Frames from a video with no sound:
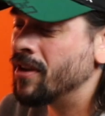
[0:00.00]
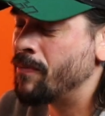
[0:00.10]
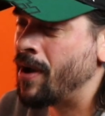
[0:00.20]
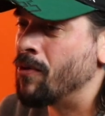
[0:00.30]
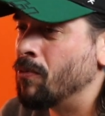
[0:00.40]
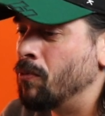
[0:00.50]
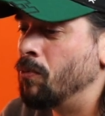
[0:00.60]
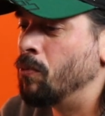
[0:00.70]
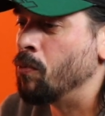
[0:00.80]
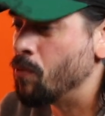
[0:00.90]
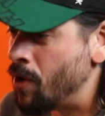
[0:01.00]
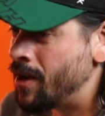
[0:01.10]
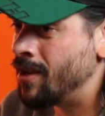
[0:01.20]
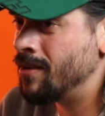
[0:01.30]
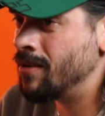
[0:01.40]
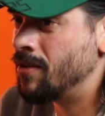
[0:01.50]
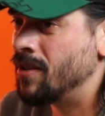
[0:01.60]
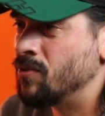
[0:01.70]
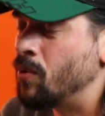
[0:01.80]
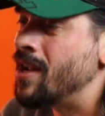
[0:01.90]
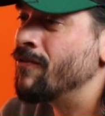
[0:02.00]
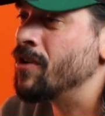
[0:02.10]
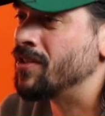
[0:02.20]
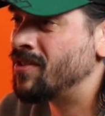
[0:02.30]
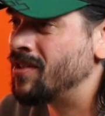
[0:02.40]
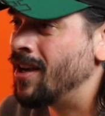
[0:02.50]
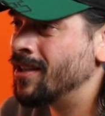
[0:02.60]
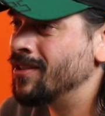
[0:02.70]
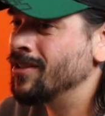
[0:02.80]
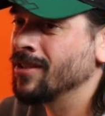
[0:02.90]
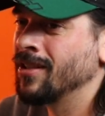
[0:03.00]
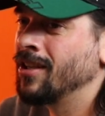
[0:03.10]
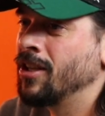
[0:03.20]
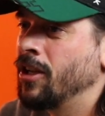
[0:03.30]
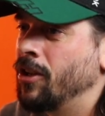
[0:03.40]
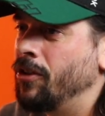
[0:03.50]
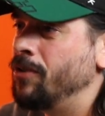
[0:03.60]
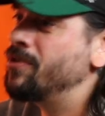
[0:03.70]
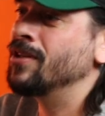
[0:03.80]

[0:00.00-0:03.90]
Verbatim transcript: thing about running is whenever it sucks, you